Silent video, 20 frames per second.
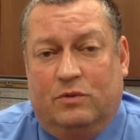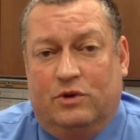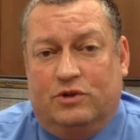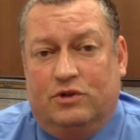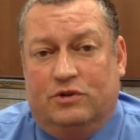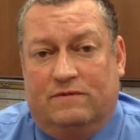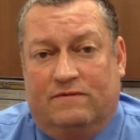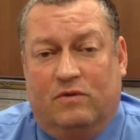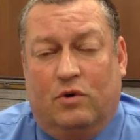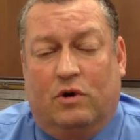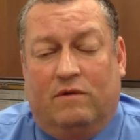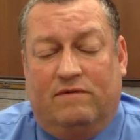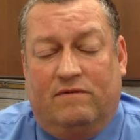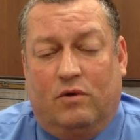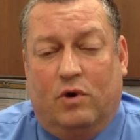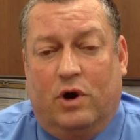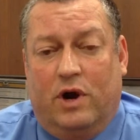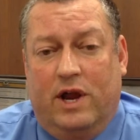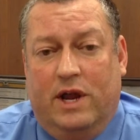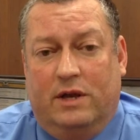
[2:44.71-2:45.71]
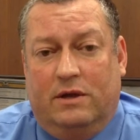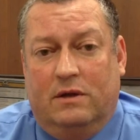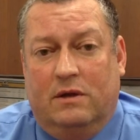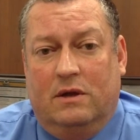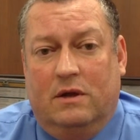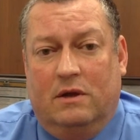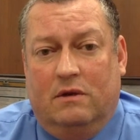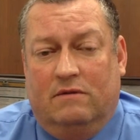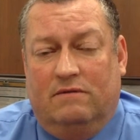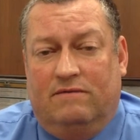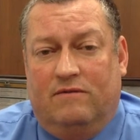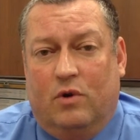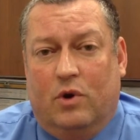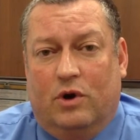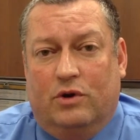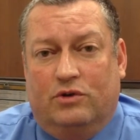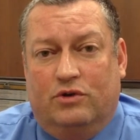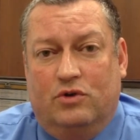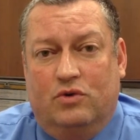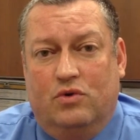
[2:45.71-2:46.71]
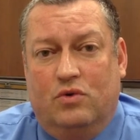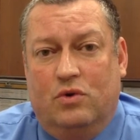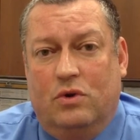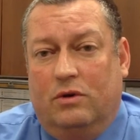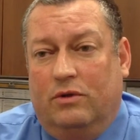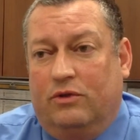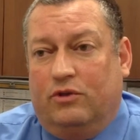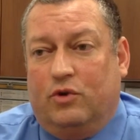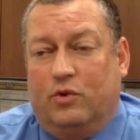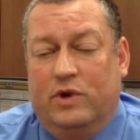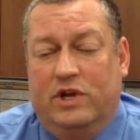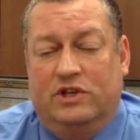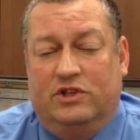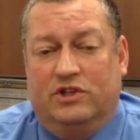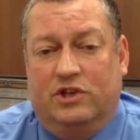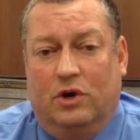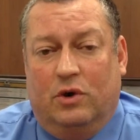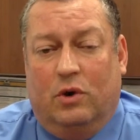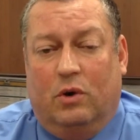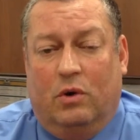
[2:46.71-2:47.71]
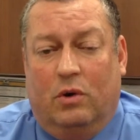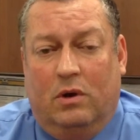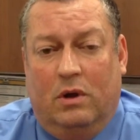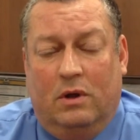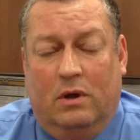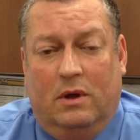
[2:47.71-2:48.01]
which is 448-4230.